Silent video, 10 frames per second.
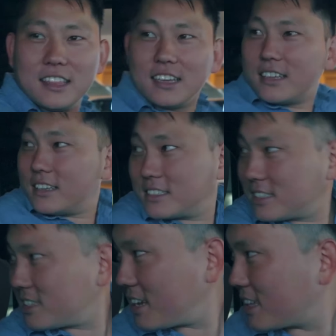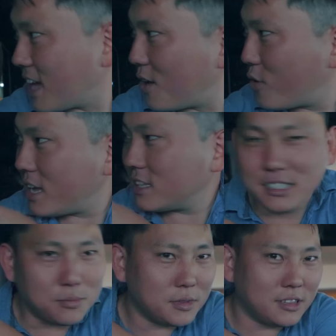think it's like that way in
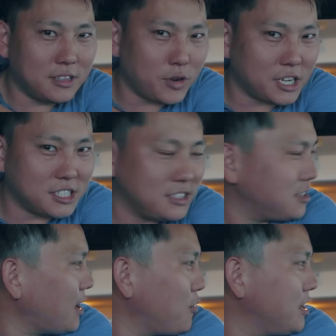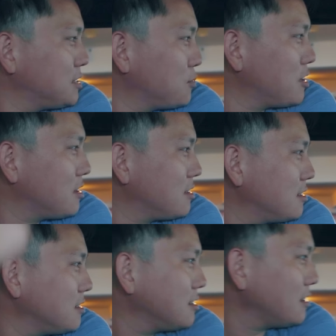some direction that way somewhere.
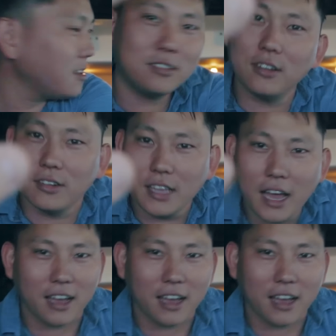All right, thanks, man. Yeah,